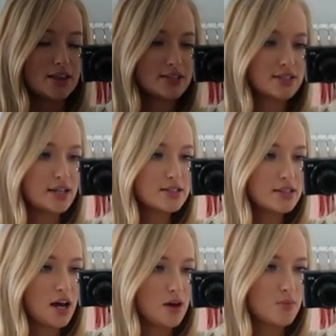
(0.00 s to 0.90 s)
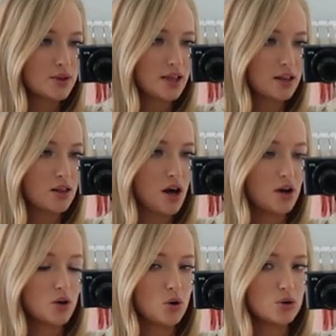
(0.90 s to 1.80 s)
This does come with a
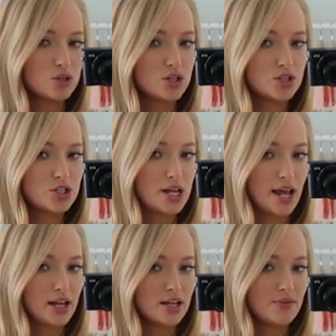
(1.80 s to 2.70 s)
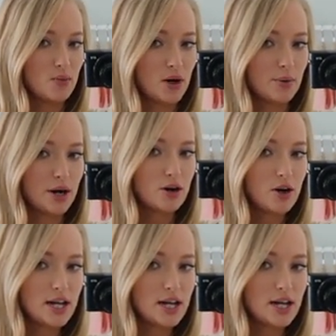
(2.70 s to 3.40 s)
long gold chain if you want to wear it